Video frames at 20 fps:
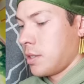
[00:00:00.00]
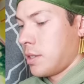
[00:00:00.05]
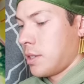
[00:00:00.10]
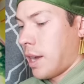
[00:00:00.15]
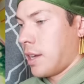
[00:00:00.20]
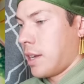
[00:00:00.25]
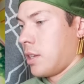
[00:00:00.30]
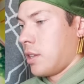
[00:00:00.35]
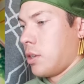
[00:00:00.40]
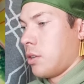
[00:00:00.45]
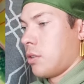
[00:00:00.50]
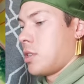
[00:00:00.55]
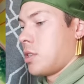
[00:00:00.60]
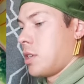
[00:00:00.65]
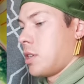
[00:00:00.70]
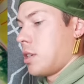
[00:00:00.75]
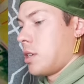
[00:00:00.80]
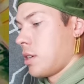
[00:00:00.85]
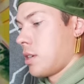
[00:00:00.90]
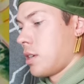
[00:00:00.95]
Decken and
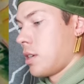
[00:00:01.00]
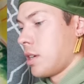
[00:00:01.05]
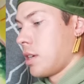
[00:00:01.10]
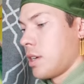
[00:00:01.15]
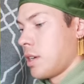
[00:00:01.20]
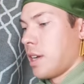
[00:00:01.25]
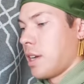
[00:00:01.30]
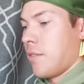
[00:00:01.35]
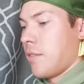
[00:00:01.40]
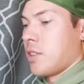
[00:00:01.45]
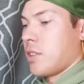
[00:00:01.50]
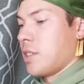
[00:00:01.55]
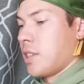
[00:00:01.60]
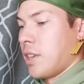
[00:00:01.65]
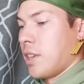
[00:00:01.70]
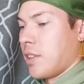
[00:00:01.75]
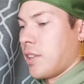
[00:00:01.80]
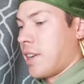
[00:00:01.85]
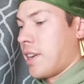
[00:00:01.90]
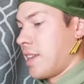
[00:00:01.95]
Yoji, if
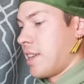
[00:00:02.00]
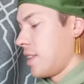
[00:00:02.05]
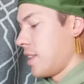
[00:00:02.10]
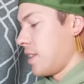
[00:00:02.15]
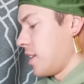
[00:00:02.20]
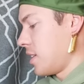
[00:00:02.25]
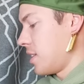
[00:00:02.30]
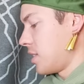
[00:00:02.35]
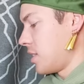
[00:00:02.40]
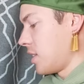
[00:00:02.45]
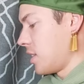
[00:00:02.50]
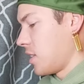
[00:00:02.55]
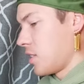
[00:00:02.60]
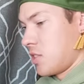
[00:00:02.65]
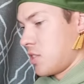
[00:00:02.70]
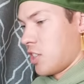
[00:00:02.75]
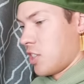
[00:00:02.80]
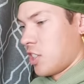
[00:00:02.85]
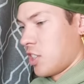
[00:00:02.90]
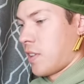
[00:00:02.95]
there's another hit in this, and
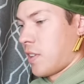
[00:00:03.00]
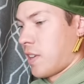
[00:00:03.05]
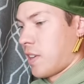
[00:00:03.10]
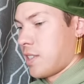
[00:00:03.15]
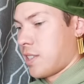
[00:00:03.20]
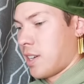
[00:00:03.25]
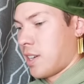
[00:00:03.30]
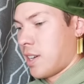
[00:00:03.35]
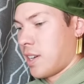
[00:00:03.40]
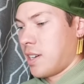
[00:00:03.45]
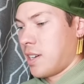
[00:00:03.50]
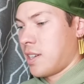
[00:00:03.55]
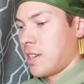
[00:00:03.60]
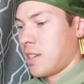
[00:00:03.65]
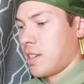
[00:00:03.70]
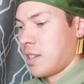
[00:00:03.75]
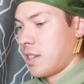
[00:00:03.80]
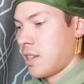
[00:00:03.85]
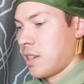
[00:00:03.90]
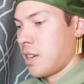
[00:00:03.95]
this is just the right side,
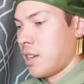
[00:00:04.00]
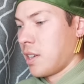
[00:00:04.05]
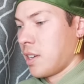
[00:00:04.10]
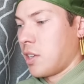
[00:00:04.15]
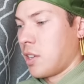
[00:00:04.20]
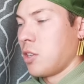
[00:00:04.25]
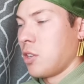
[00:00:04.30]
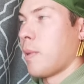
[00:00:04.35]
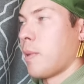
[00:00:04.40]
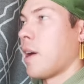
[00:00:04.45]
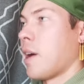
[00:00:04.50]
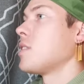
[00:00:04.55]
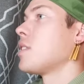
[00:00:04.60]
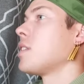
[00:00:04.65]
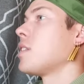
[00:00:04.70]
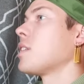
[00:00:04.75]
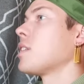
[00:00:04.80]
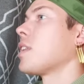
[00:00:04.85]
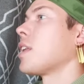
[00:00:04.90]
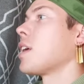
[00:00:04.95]
can you
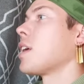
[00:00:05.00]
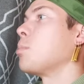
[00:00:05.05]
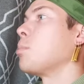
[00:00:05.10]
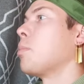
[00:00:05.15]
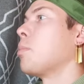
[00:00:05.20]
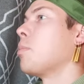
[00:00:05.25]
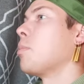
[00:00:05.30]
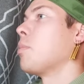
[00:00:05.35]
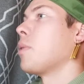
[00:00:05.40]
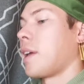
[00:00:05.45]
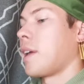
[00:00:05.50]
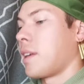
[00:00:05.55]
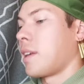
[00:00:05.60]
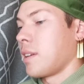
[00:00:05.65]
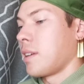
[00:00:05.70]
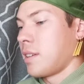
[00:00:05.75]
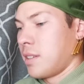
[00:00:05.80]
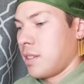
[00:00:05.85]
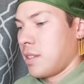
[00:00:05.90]
imagine? Like, like,